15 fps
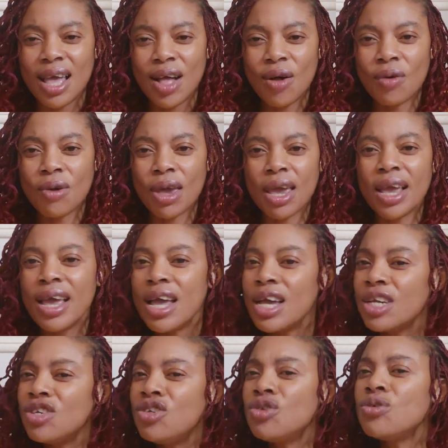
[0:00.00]
okay,
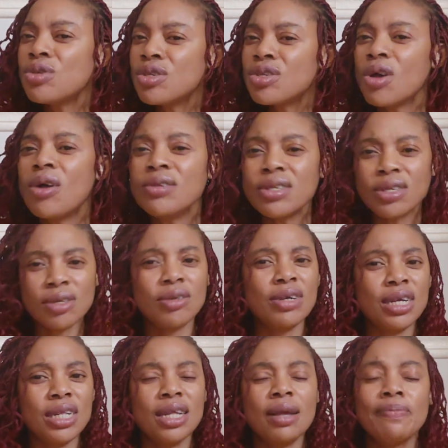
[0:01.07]
use
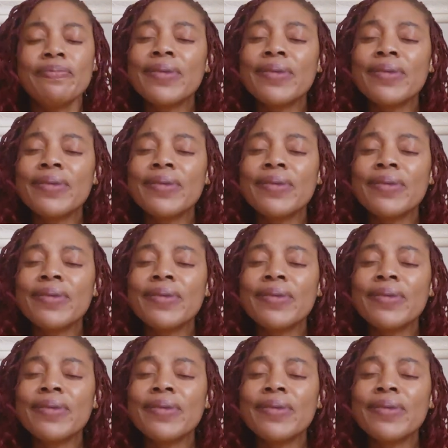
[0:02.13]
sunscreen.